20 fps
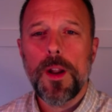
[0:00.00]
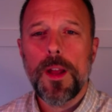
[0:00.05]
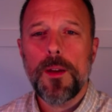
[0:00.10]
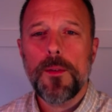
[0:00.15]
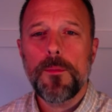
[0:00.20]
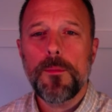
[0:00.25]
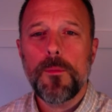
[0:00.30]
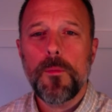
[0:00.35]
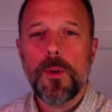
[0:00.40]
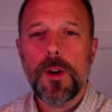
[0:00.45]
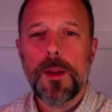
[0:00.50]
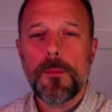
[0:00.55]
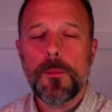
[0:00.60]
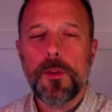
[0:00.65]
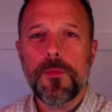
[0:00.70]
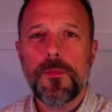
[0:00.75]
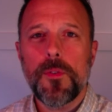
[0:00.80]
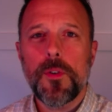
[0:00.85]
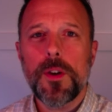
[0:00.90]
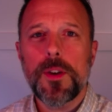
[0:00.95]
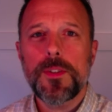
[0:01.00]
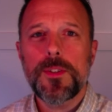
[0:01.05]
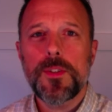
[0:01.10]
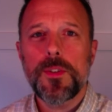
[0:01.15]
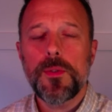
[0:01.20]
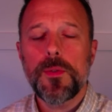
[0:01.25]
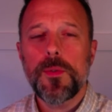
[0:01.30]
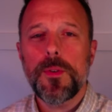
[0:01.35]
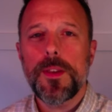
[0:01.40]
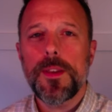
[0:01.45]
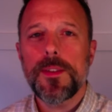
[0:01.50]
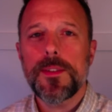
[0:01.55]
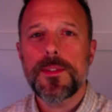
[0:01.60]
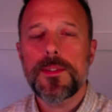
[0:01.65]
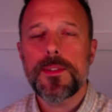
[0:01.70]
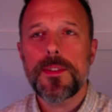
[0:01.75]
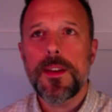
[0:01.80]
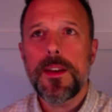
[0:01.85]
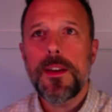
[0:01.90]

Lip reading: I'm referring to is